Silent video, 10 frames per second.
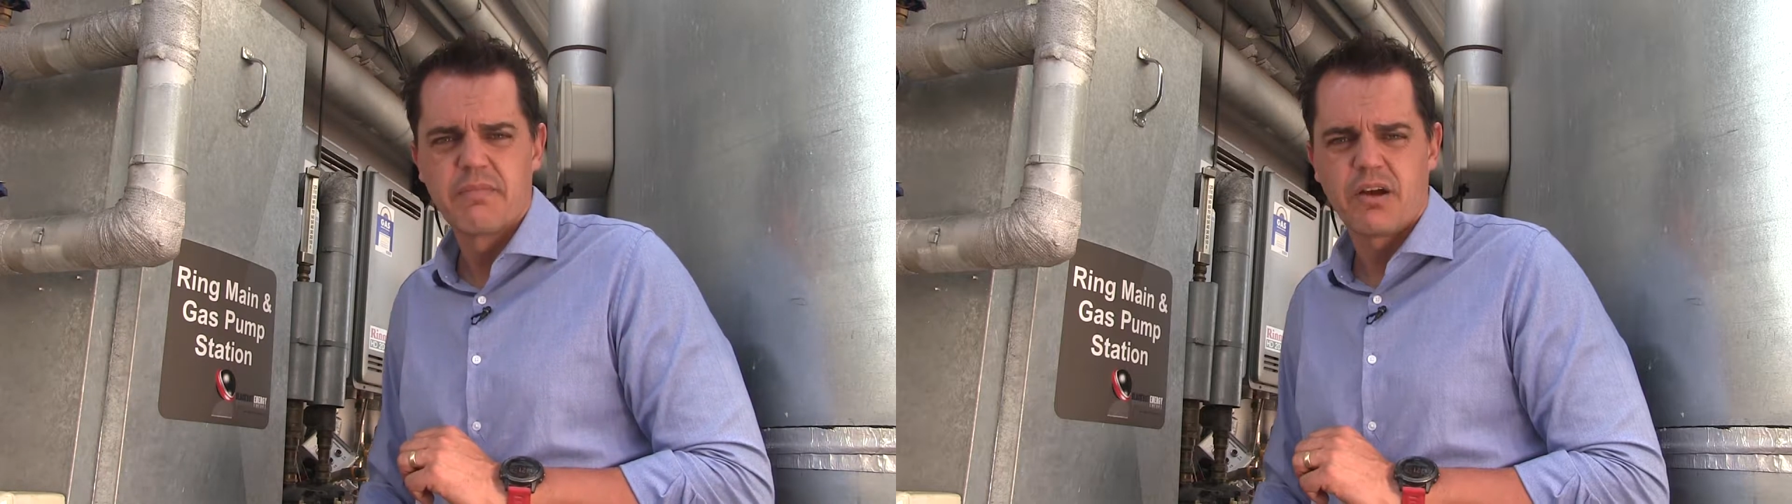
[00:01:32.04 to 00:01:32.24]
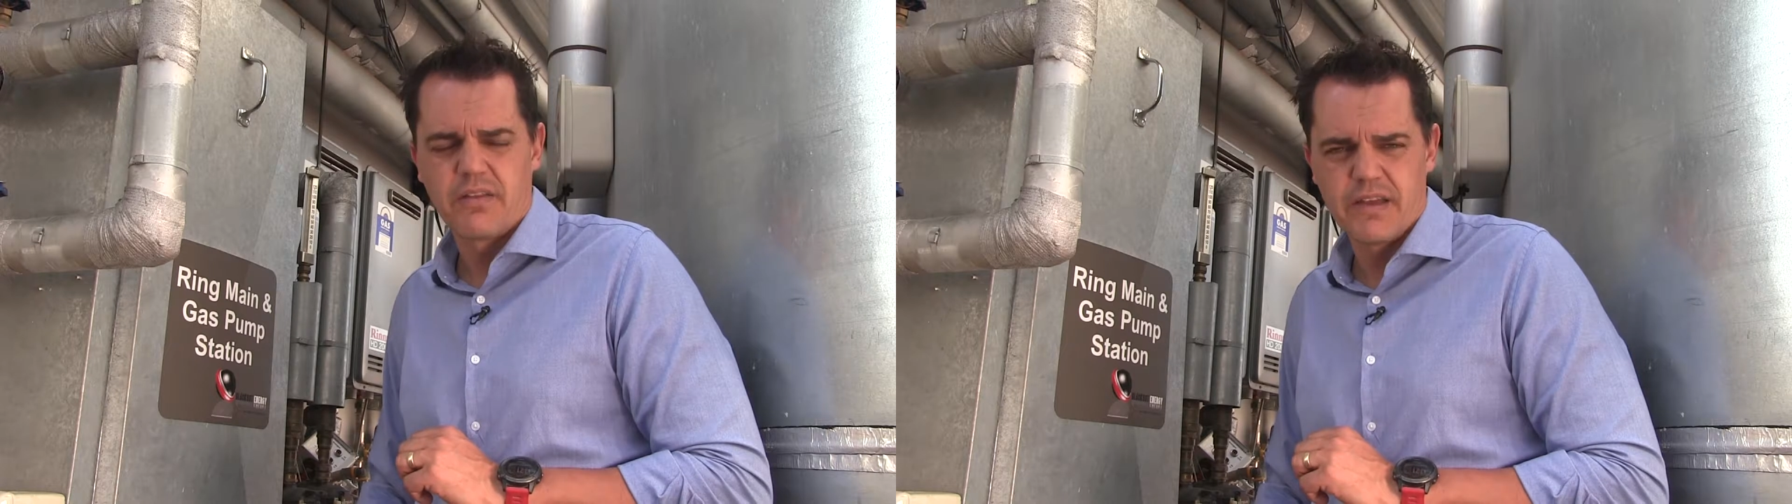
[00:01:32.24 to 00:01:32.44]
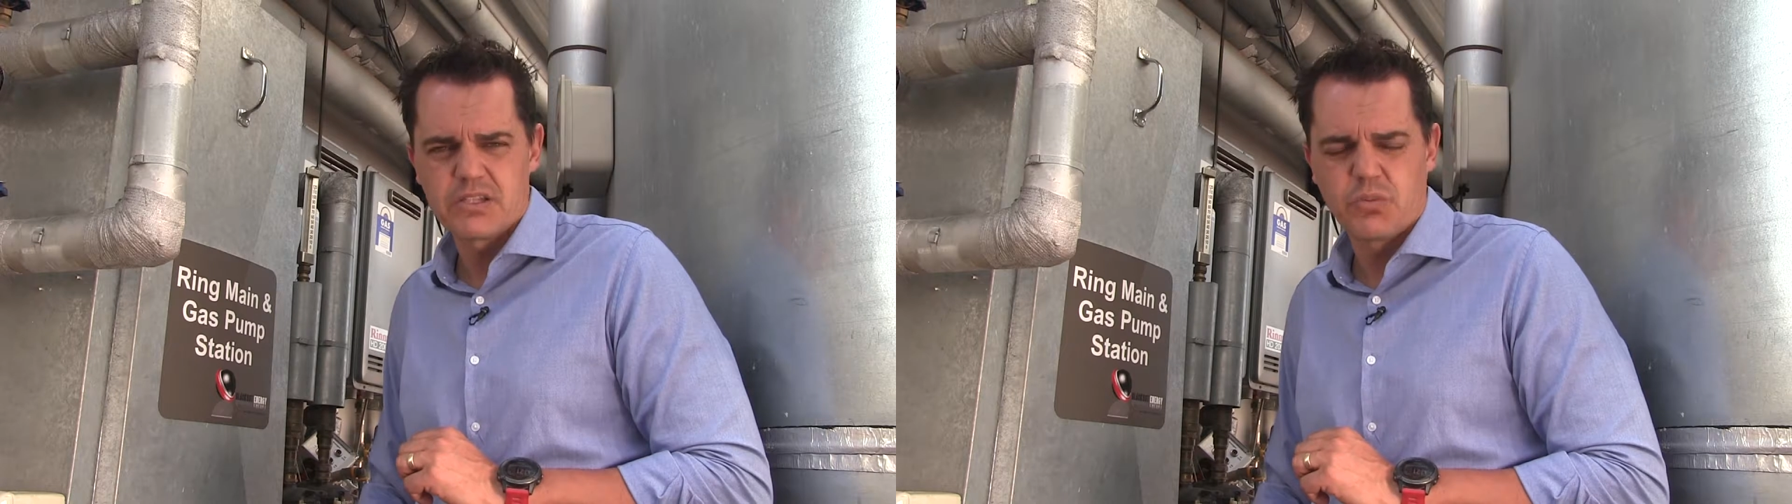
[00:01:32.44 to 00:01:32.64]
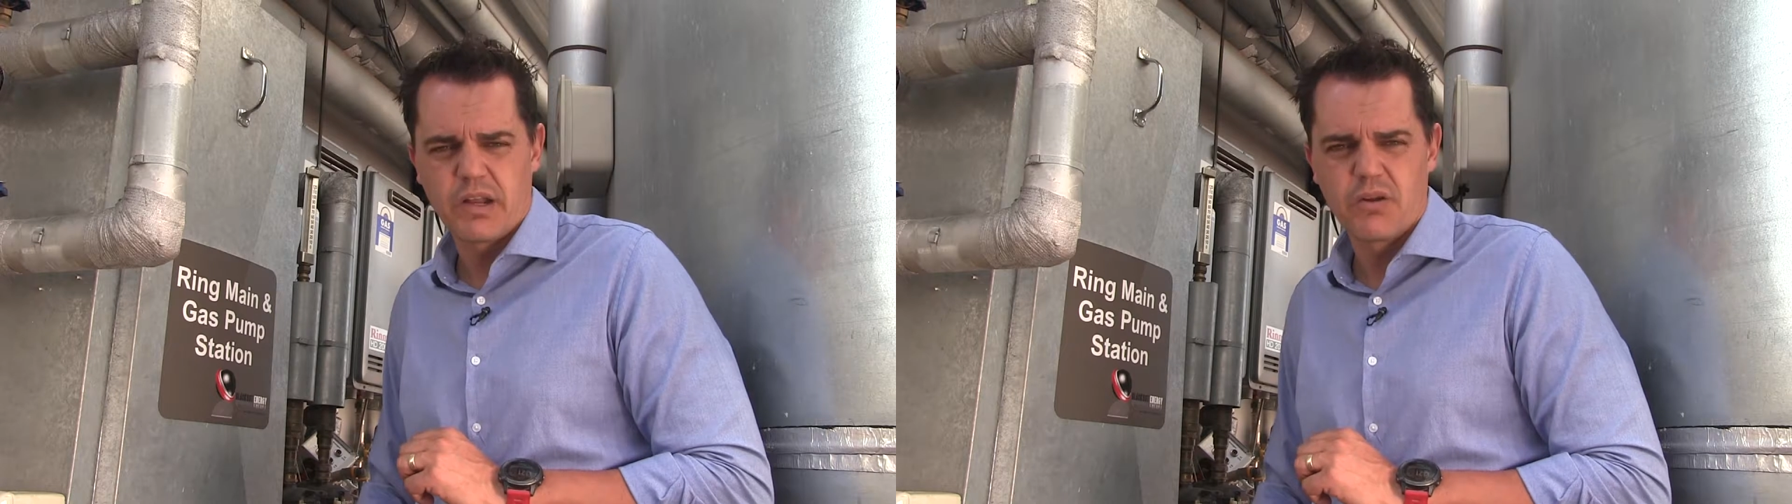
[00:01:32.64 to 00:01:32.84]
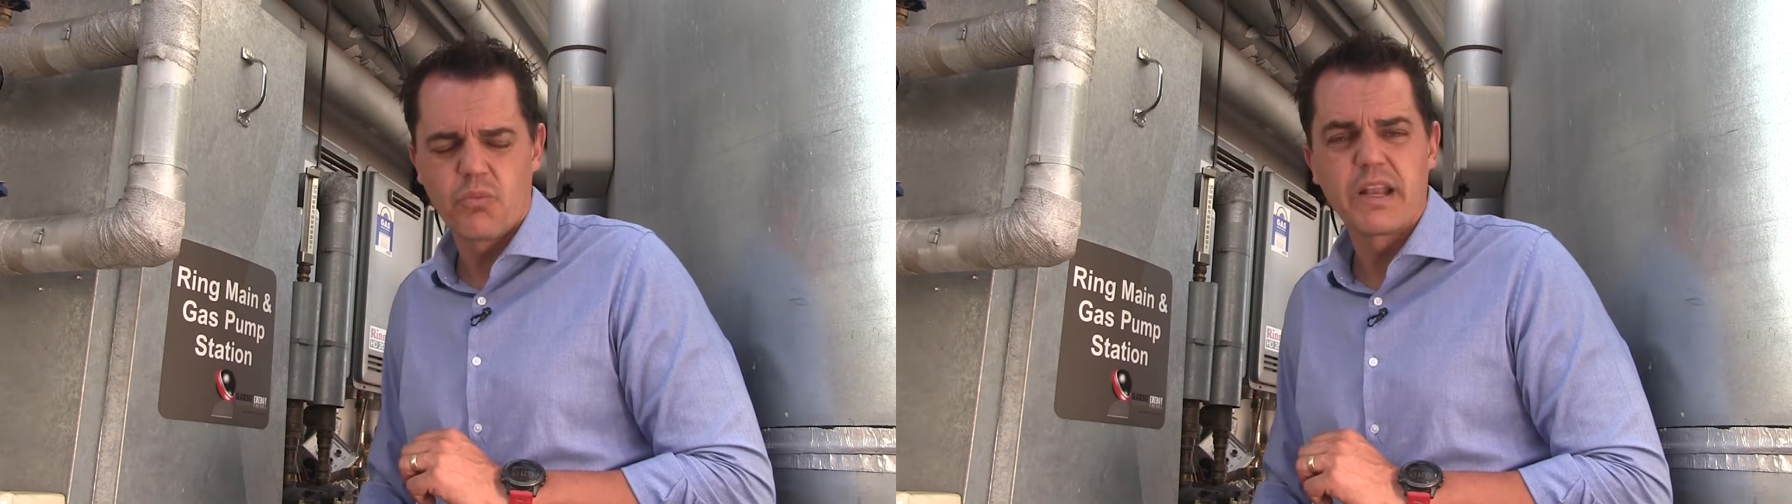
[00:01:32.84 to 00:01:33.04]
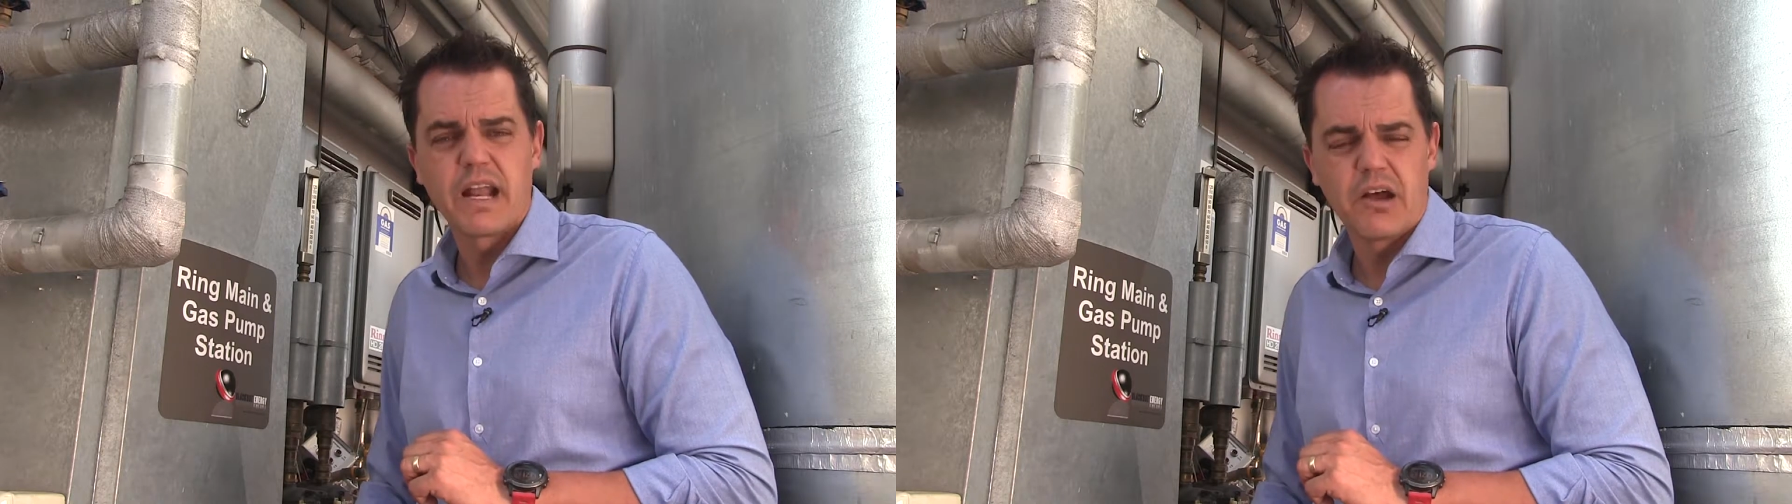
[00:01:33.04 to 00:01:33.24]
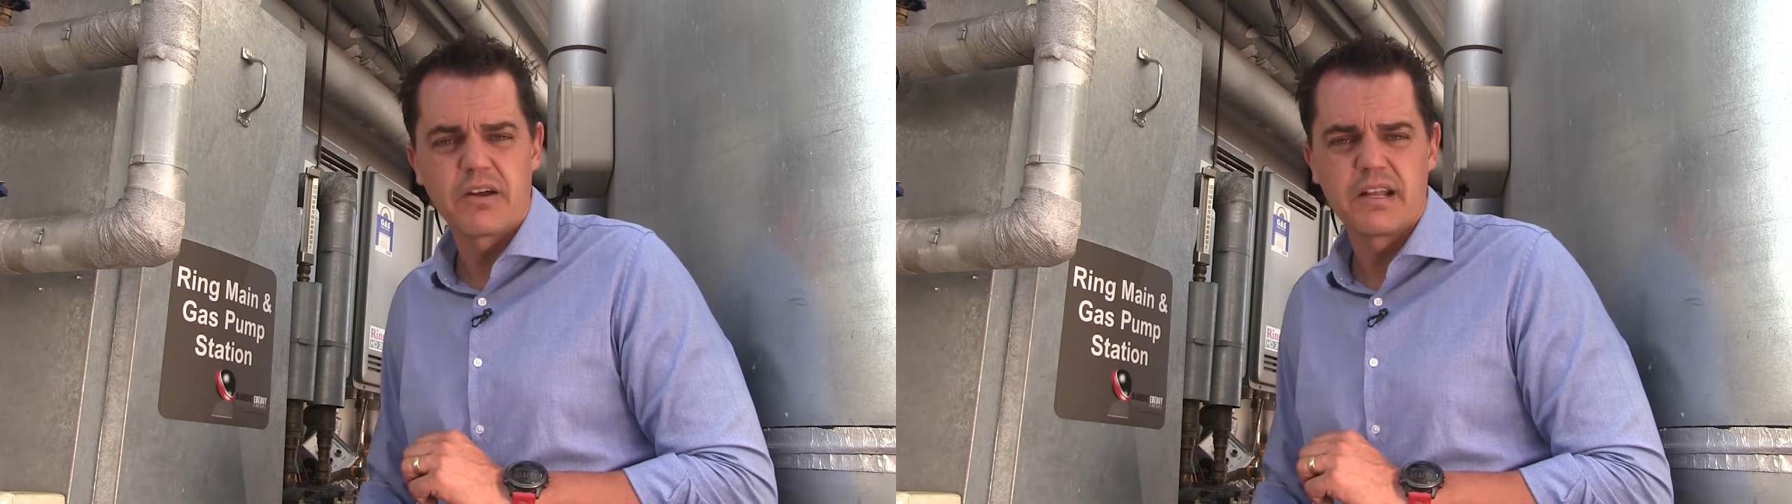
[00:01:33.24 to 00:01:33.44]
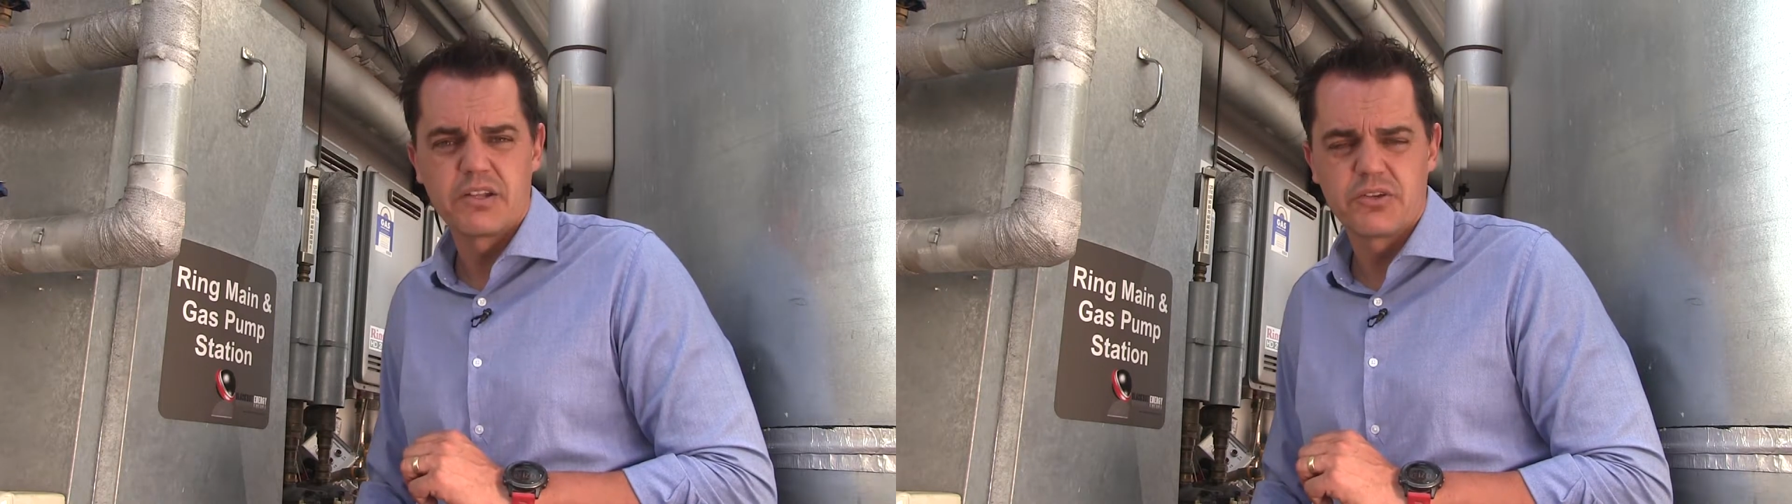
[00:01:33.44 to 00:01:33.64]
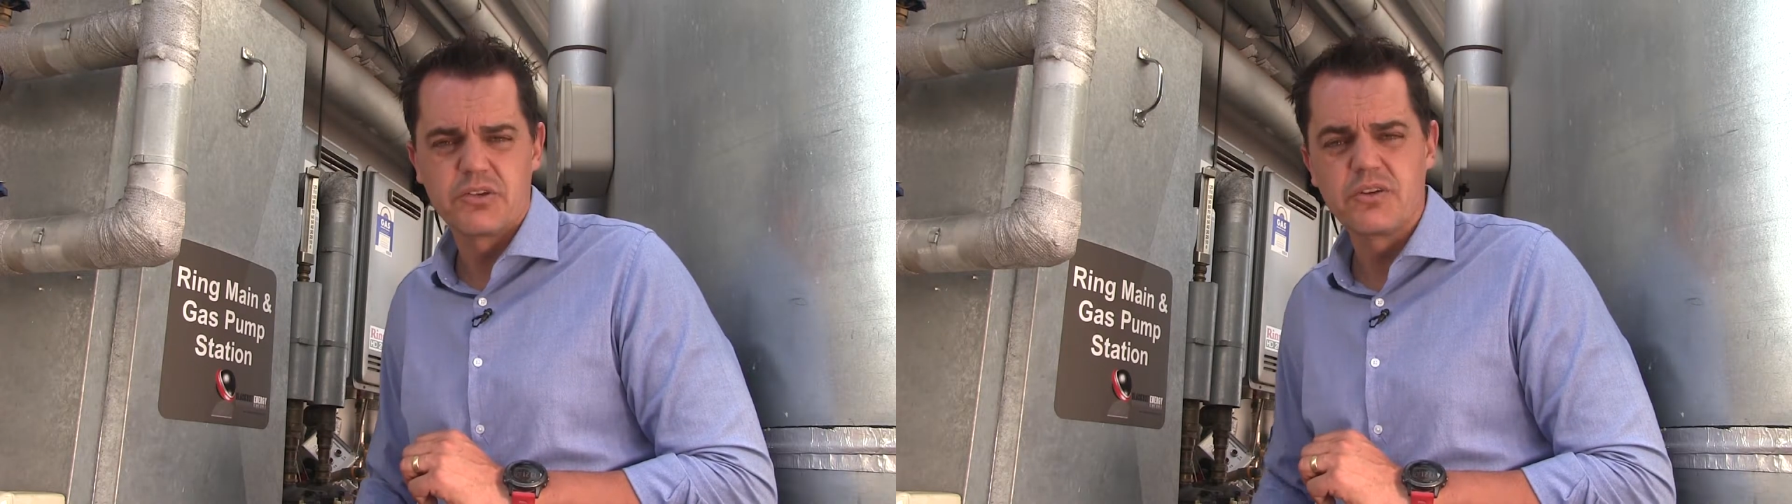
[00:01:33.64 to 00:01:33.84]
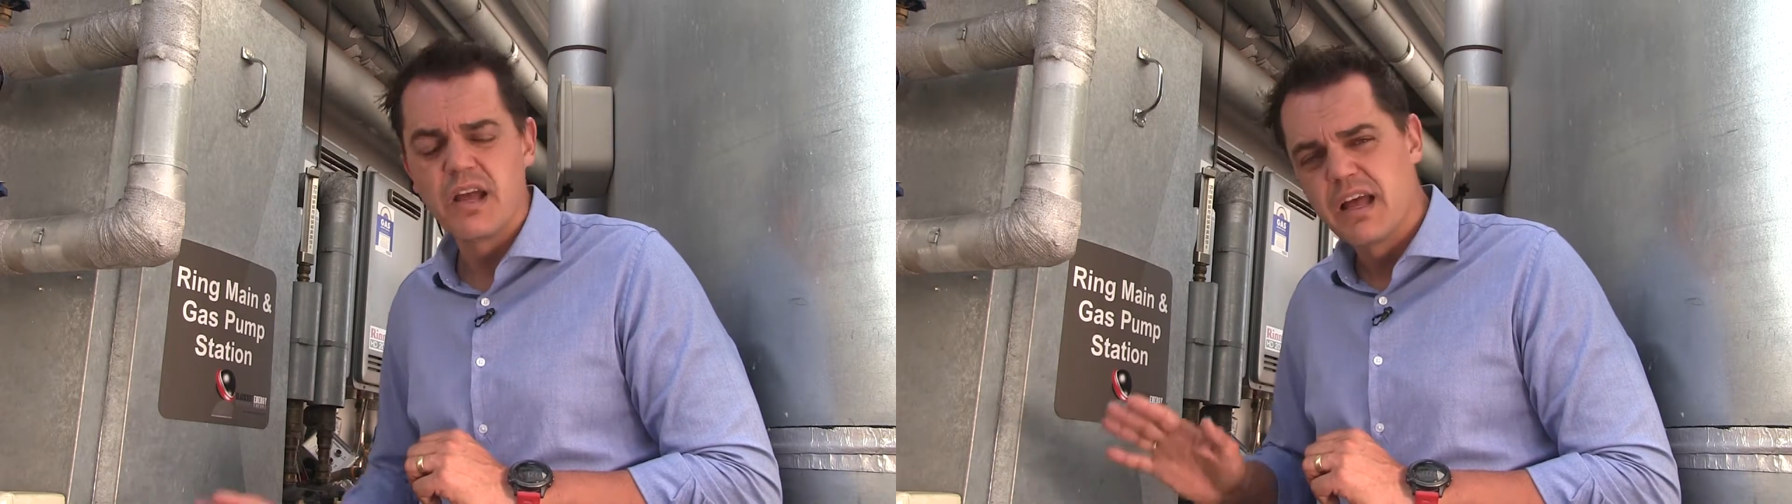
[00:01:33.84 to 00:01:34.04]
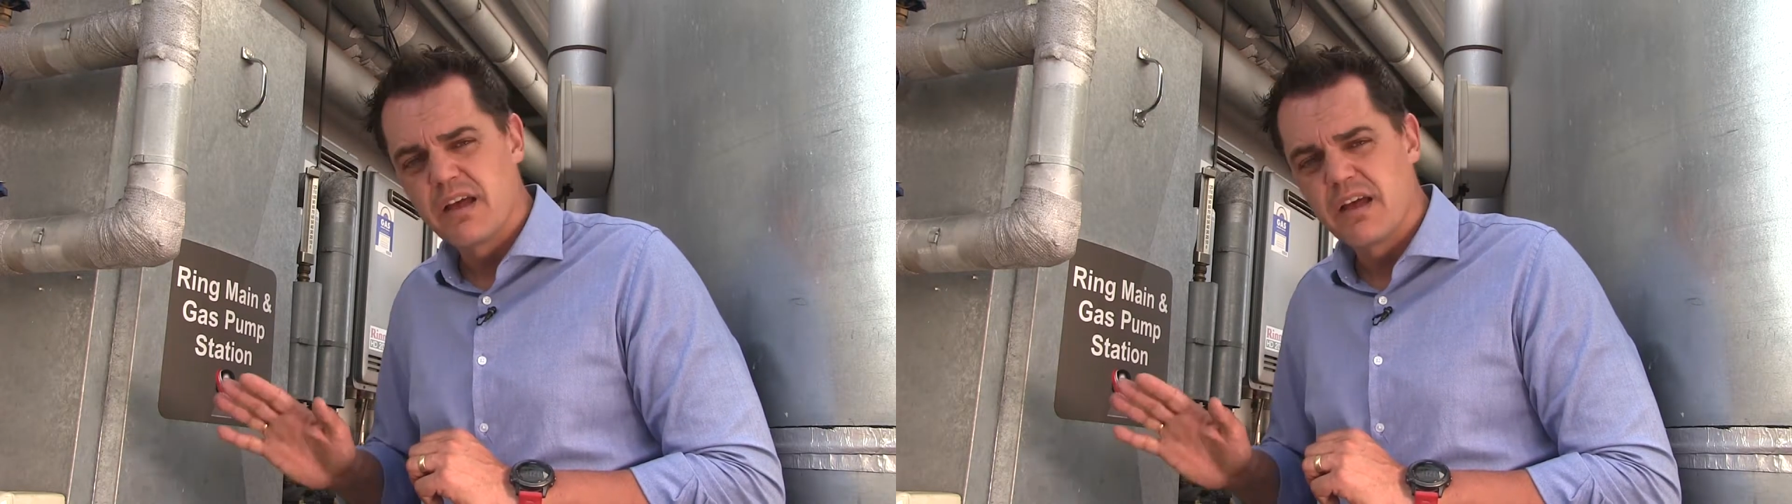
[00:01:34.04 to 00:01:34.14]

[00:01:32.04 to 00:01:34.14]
On this one, we're now going to do